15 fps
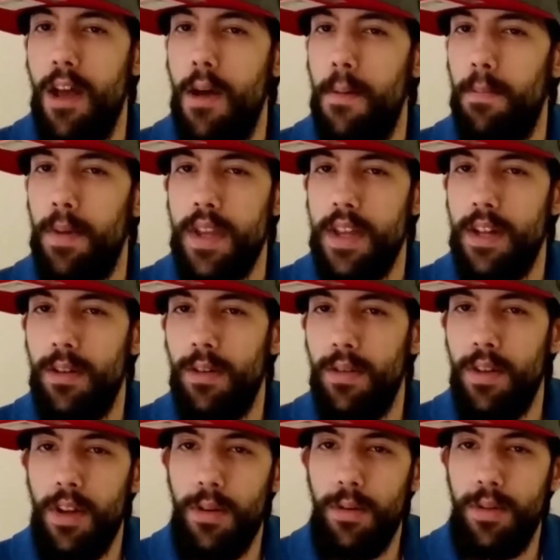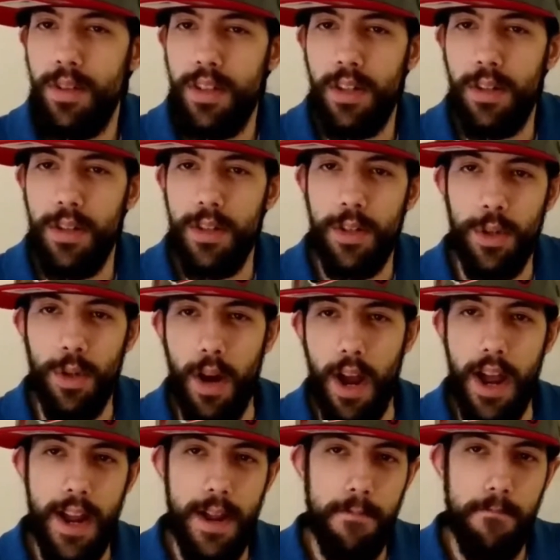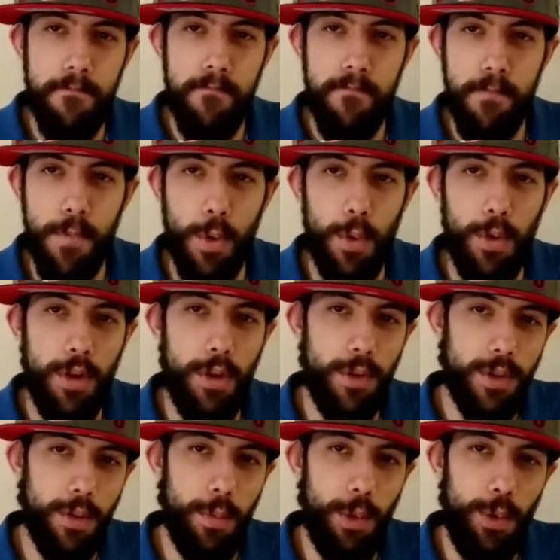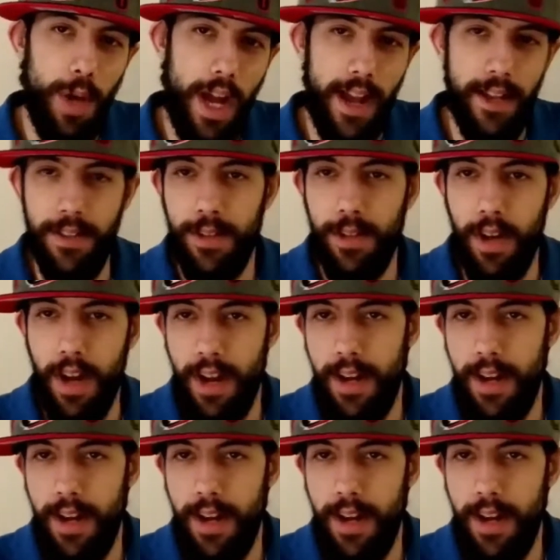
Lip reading: But you don't know until you try. Or know someone who has tried.